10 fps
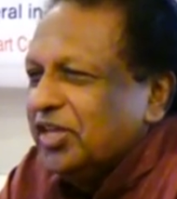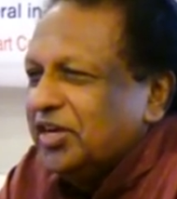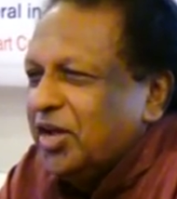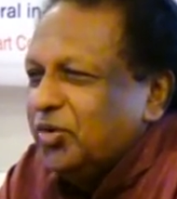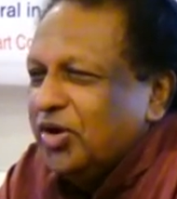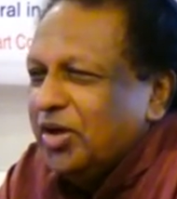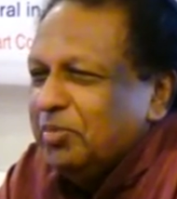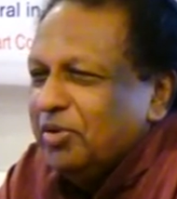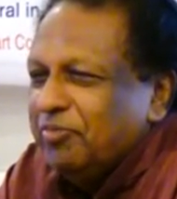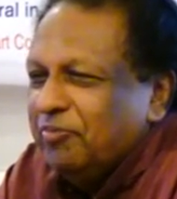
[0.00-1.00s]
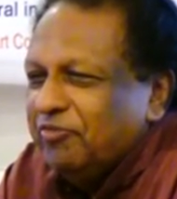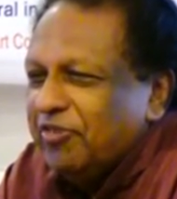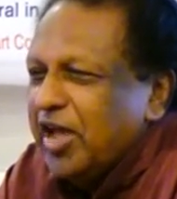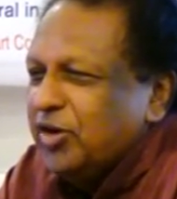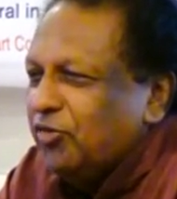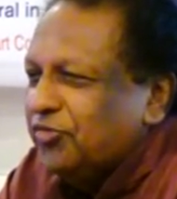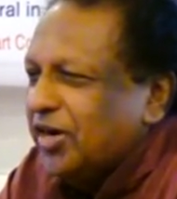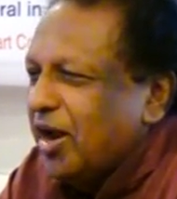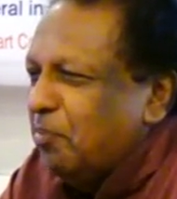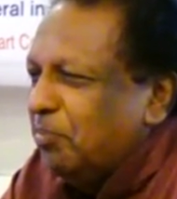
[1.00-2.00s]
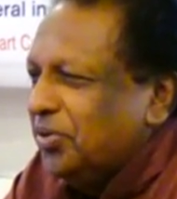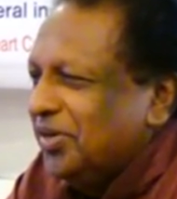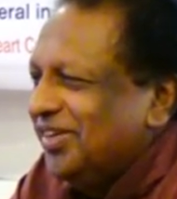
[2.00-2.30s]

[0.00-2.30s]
that now I'm a fan of Trump.